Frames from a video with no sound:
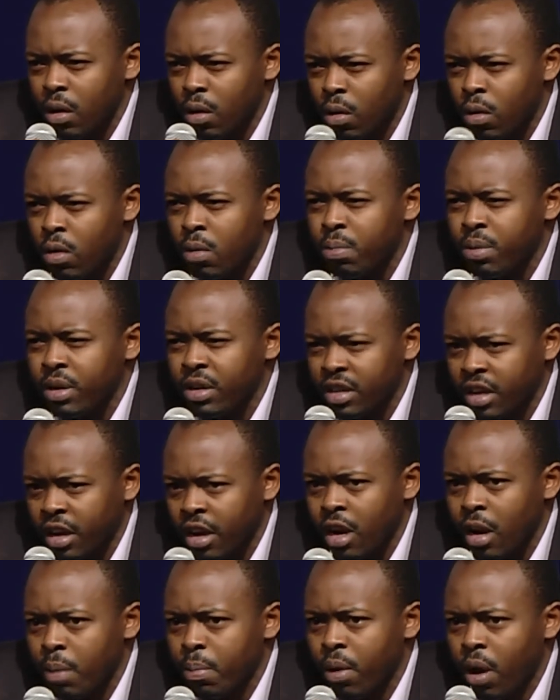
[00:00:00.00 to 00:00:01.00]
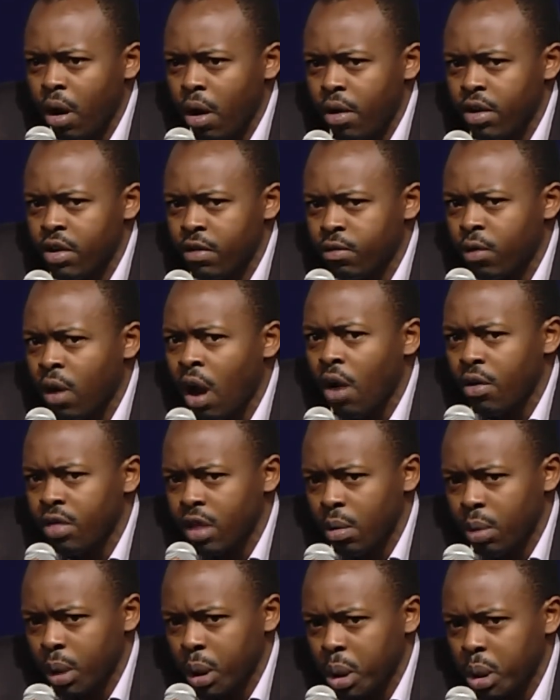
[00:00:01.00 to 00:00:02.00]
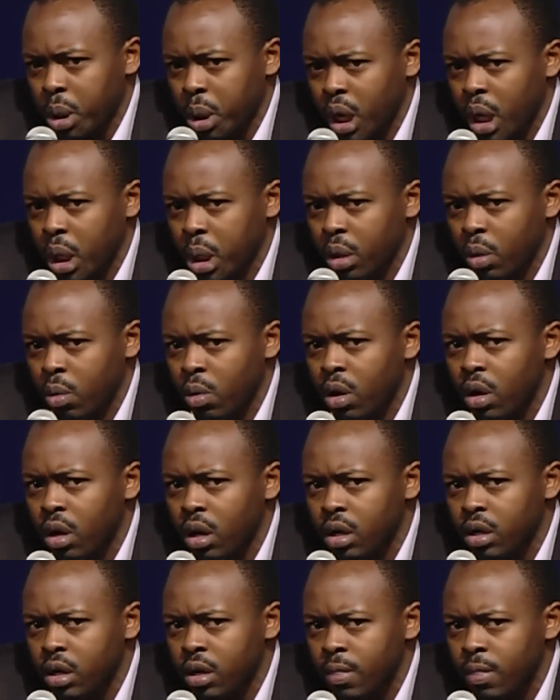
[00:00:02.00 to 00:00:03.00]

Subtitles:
own particular priority for how they wish to change the world.